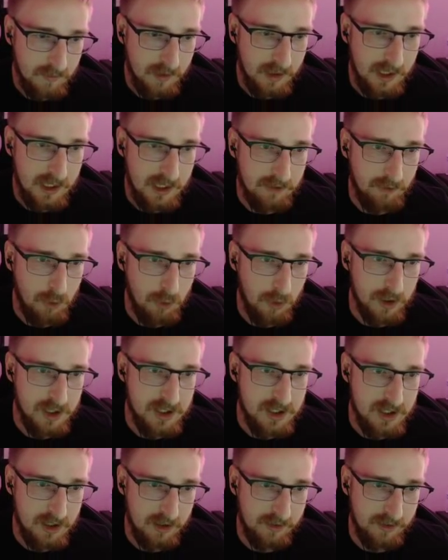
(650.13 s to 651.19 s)
And of
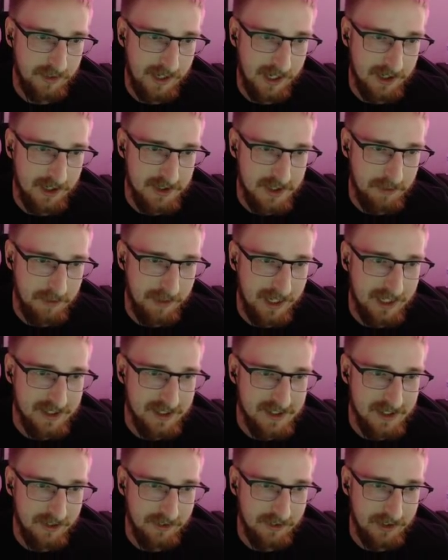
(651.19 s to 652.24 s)
course, they also made it
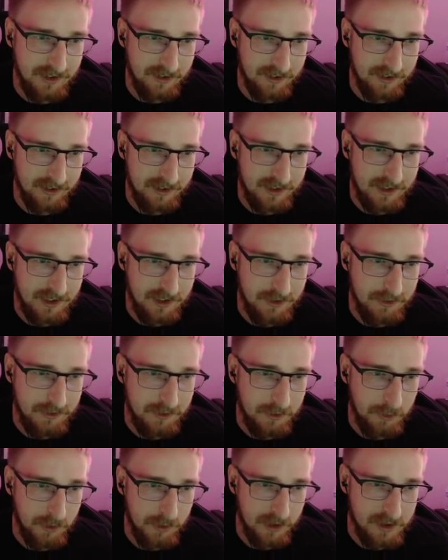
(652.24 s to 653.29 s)
so your Q
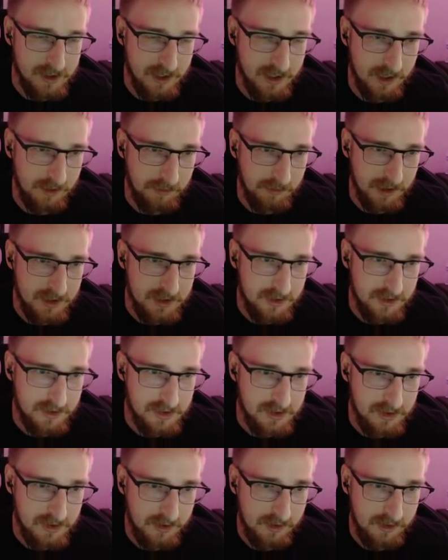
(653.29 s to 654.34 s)
works on monsters.